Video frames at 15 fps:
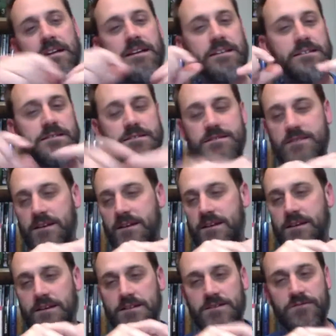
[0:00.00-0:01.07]
His
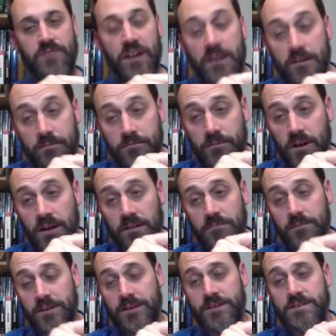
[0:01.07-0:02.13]
Venom
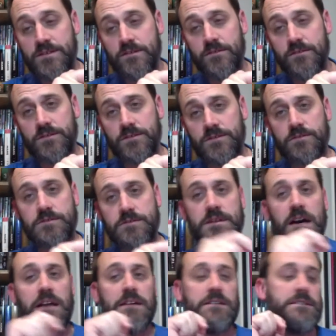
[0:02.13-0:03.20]
run being so
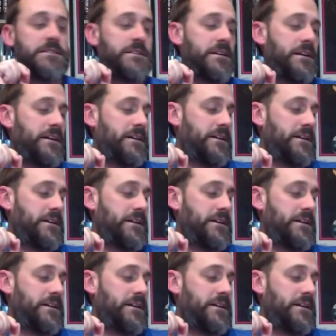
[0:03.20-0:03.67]
solid.